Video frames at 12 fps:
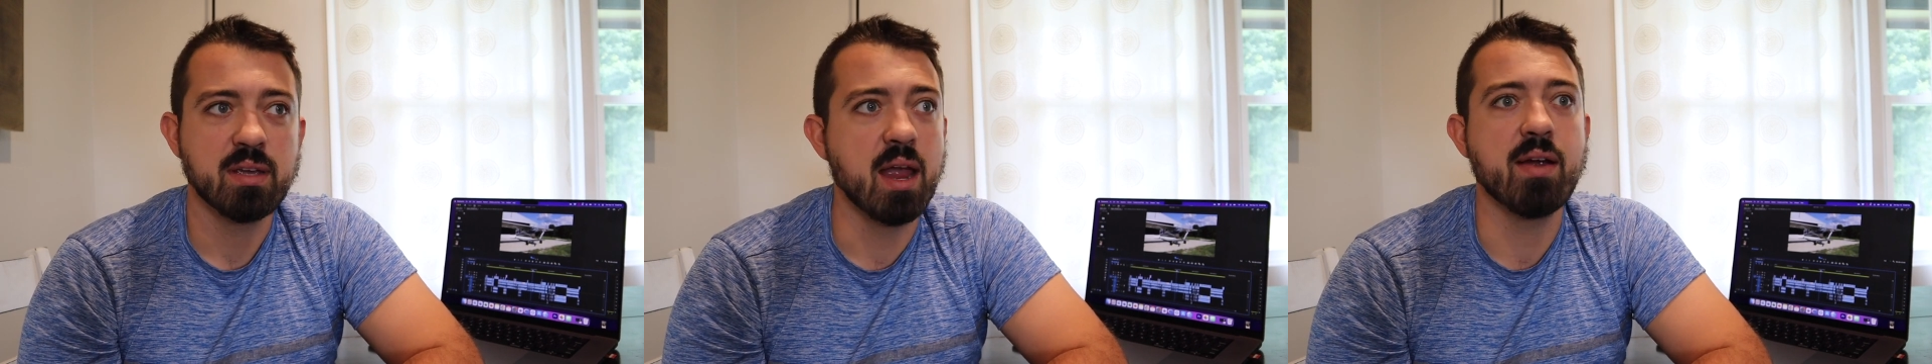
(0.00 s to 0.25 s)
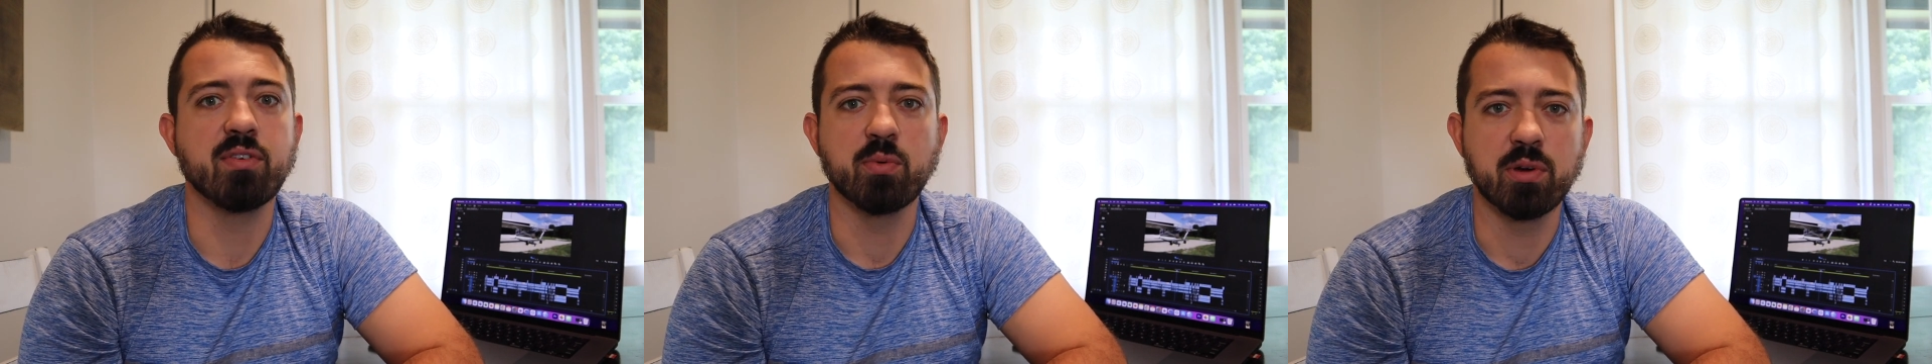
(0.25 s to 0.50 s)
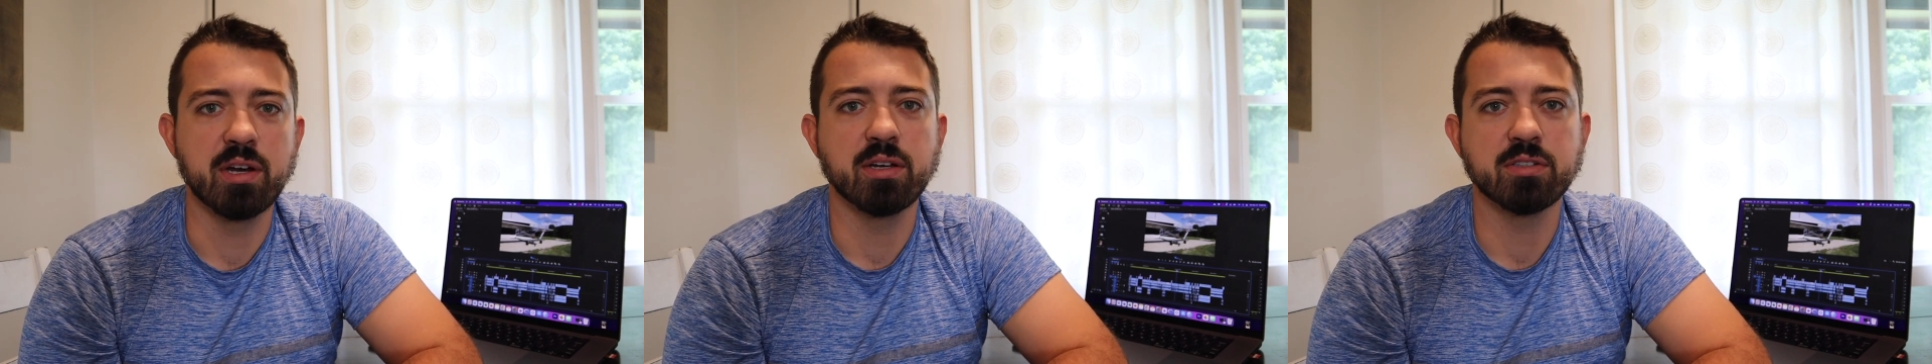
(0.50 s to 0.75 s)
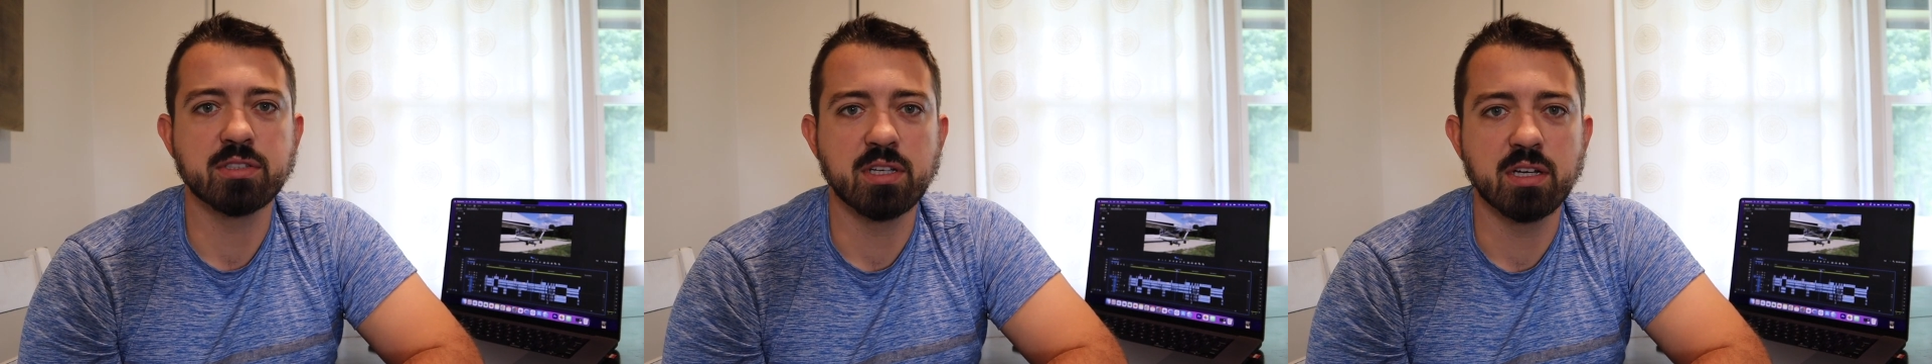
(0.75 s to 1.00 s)
everyone
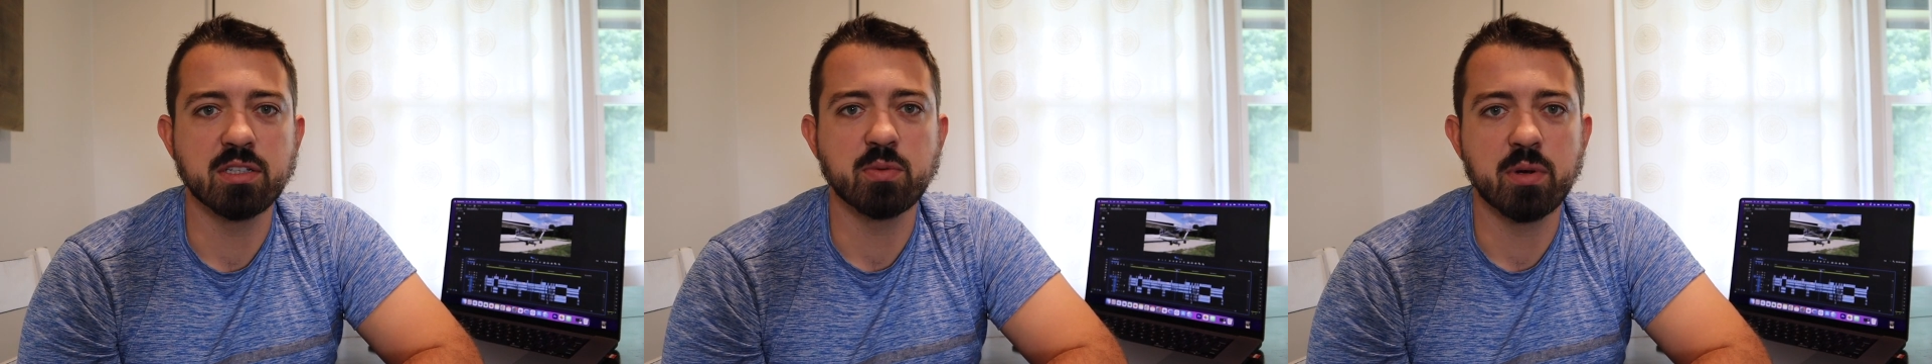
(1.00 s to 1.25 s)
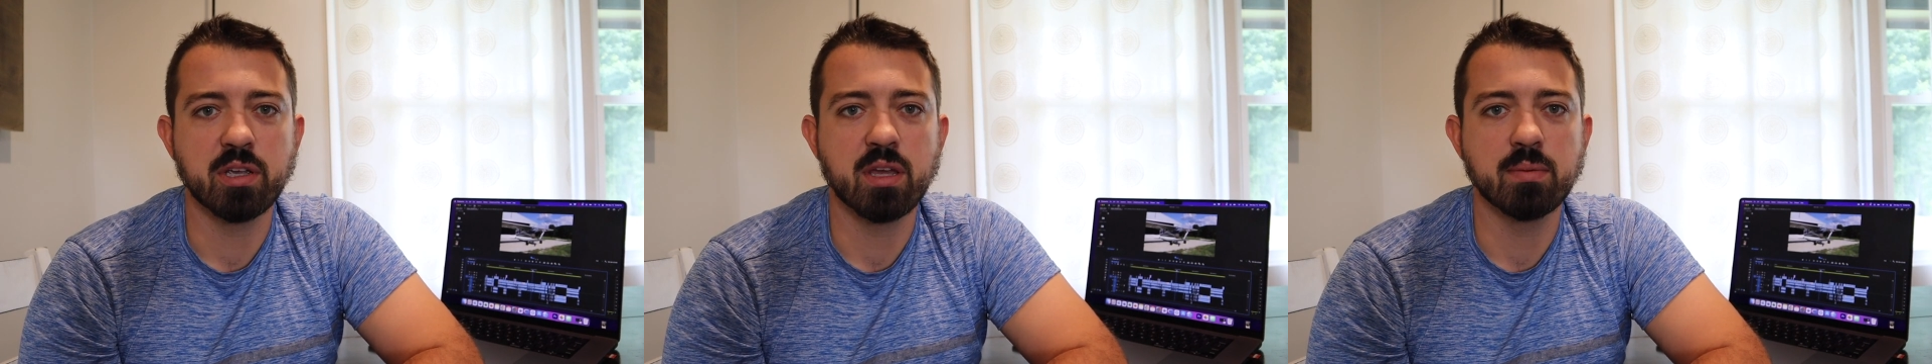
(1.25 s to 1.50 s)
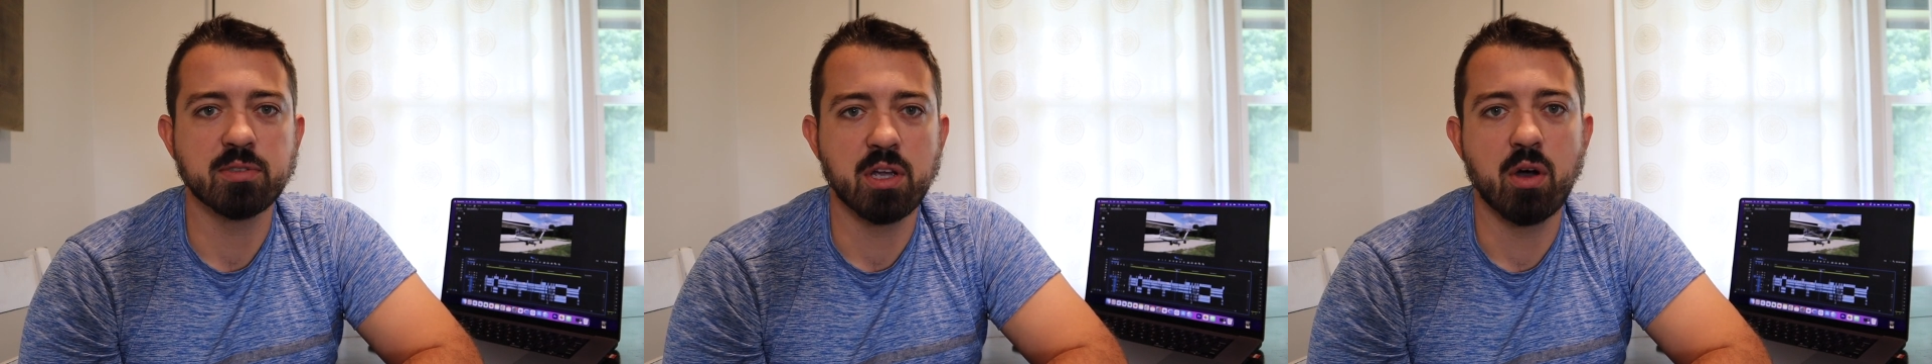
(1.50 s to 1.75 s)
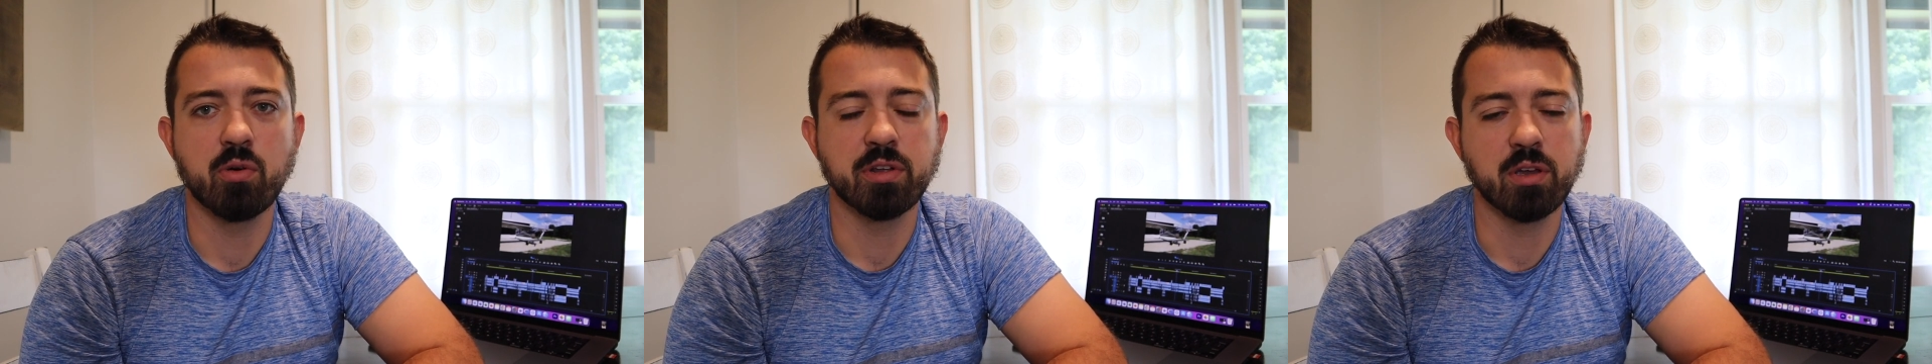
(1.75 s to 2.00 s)
else does when it comes to
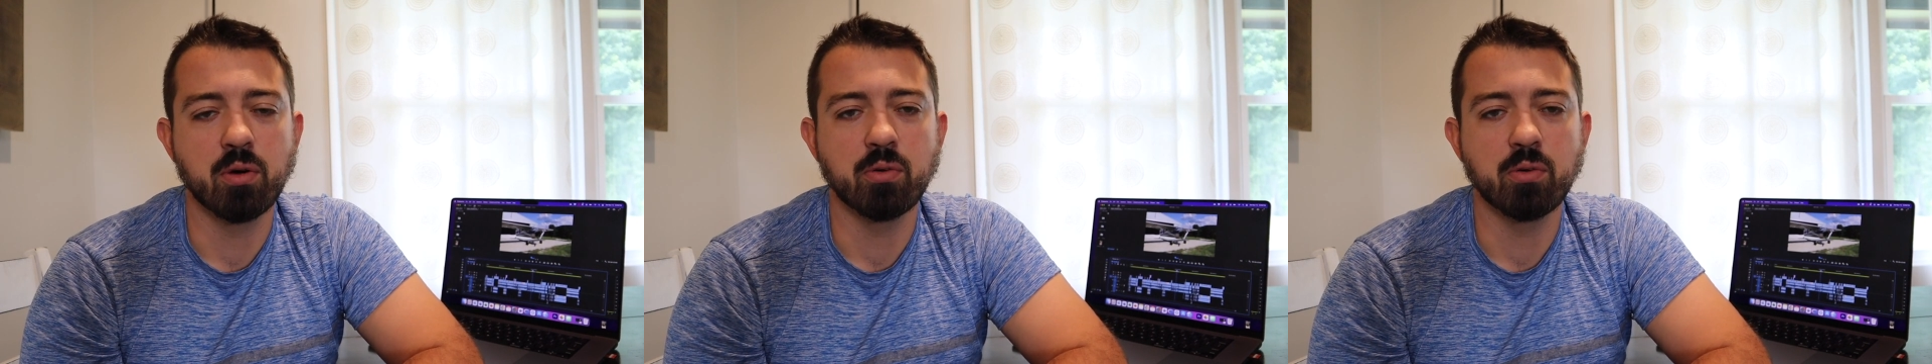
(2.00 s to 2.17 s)
owning